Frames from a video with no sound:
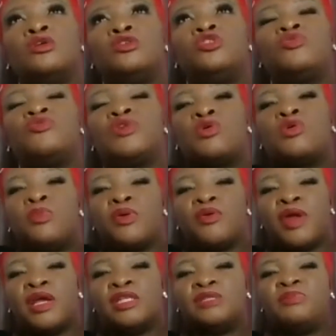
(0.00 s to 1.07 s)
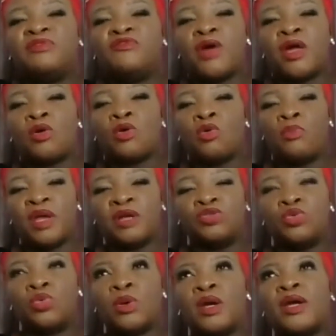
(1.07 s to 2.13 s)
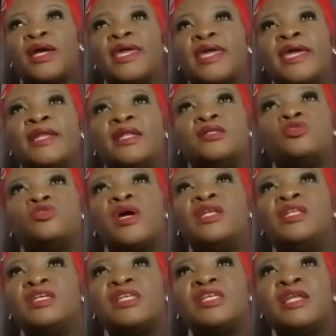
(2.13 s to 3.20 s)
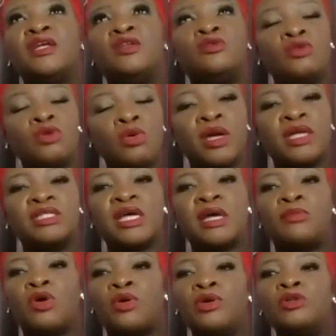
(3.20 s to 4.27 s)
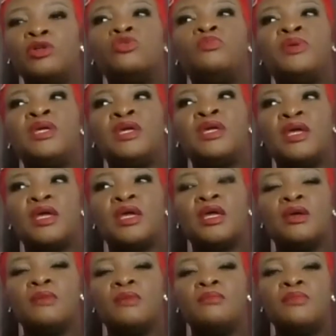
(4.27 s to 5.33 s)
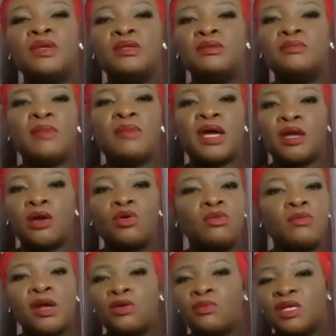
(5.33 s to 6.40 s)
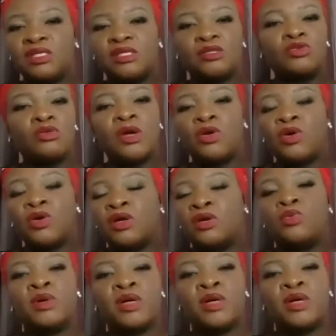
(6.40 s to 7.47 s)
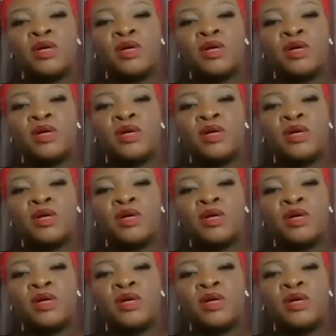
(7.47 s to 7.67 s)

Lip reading: recuperate before I go back to work again. So I decided, you know what, I'm going to be Maga Kumalo, Mrs. Kumalo at work.